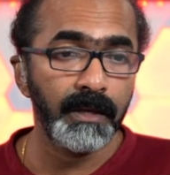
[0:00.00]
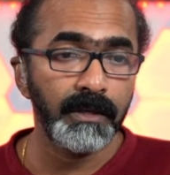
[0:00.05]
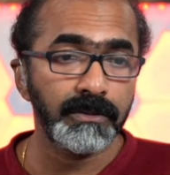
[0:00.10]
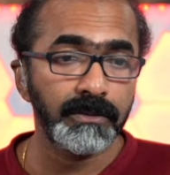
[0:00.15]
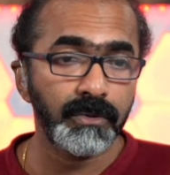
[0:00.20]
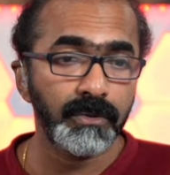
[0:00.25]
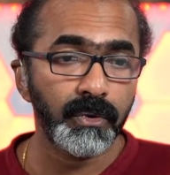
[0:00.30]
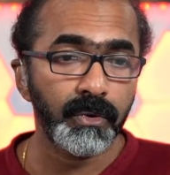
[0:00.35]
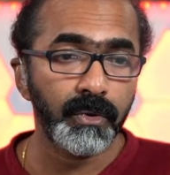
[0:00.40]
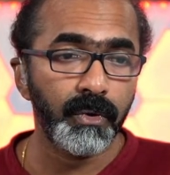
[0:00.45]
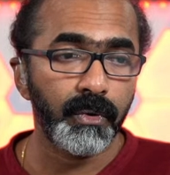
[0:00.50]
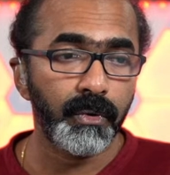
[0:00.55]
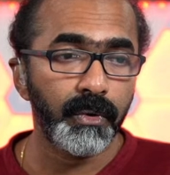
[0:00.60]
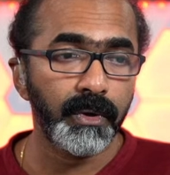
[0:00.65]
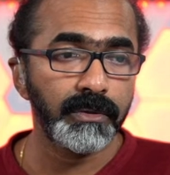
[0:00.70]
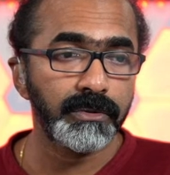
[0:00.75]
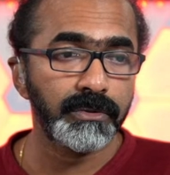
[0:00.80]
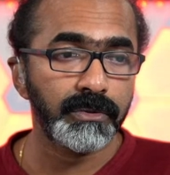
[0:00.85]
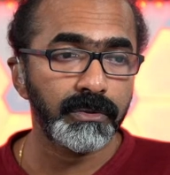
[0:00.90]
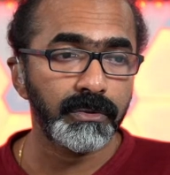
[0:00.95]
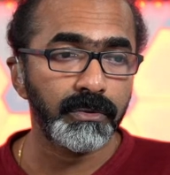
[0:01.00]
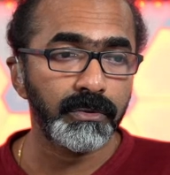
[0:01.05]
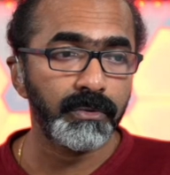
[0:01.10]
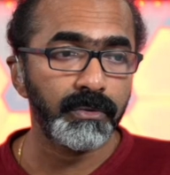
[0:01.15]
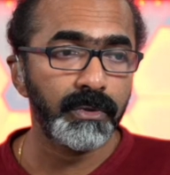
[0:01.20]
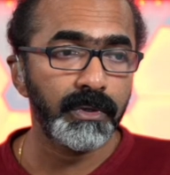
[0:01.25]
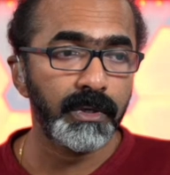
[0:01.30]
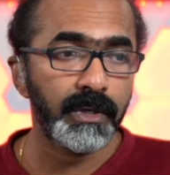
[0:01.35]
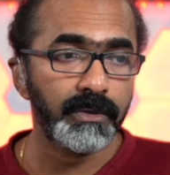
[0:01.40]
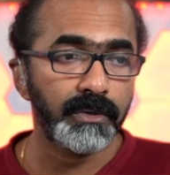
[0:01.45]
So going
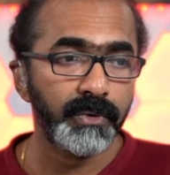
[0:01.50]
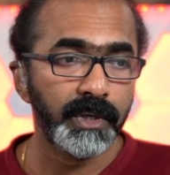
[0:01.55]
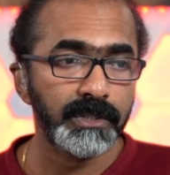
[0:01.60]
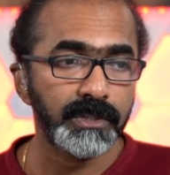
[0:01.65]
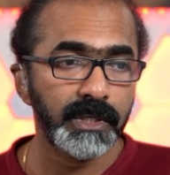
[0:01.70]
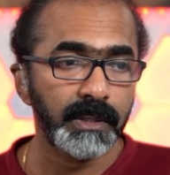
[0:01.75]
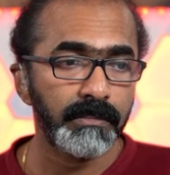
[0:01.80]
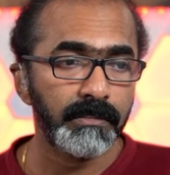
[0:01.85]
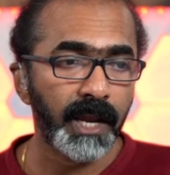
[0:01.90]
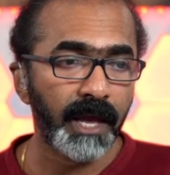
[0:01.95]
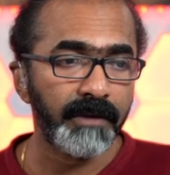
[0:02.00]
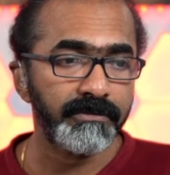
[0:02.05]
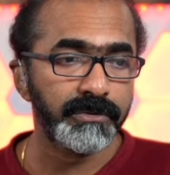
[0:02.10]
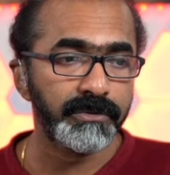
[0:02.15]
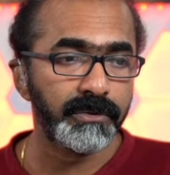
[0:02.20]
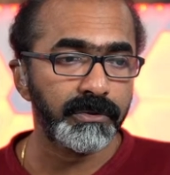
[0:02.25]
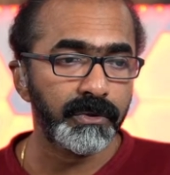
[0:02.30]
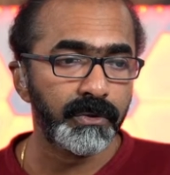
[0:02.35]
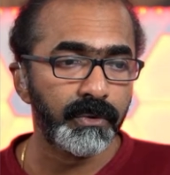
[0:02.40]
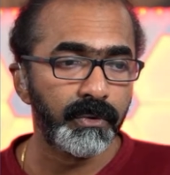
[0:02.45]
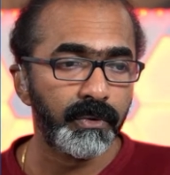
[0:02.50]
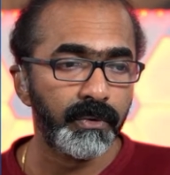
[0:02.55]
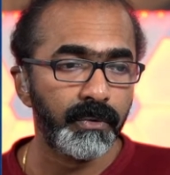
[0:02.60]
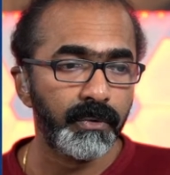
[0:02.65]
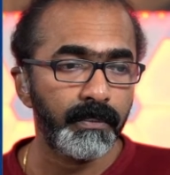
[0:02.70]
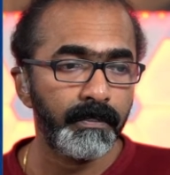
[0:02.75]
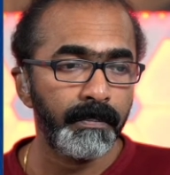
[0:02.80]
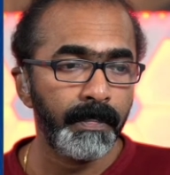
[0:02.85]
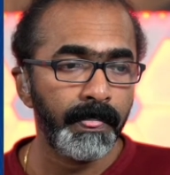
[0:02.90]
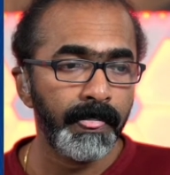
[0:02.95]
to Restream Live Studio,
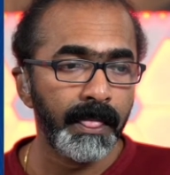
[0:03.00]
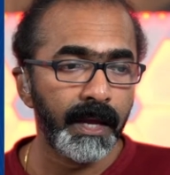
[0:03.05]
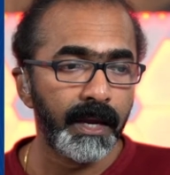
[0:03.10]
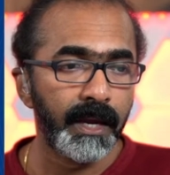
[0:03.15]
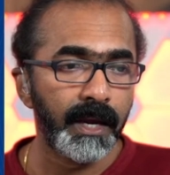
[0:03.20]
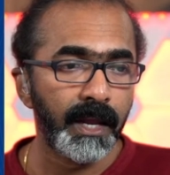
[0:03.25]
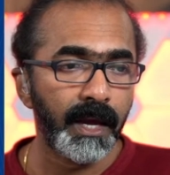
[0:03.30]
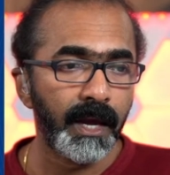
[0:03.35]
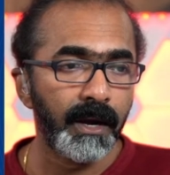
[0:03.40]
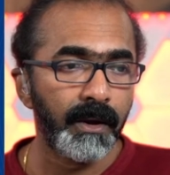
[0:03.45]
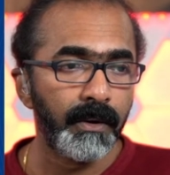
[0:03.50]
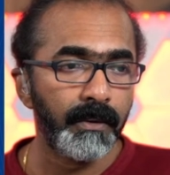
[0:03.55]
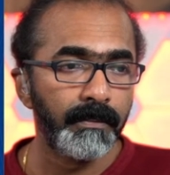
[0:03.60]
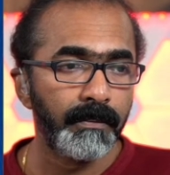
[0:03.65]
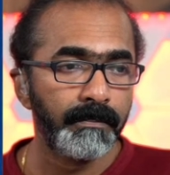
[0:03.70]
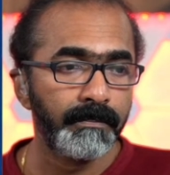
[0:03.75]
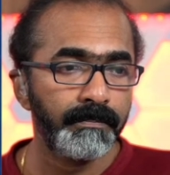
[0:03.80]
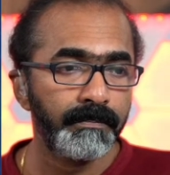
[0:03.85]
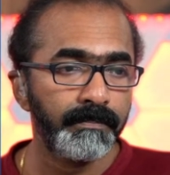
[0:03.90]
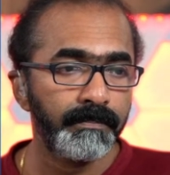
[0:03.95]
and now,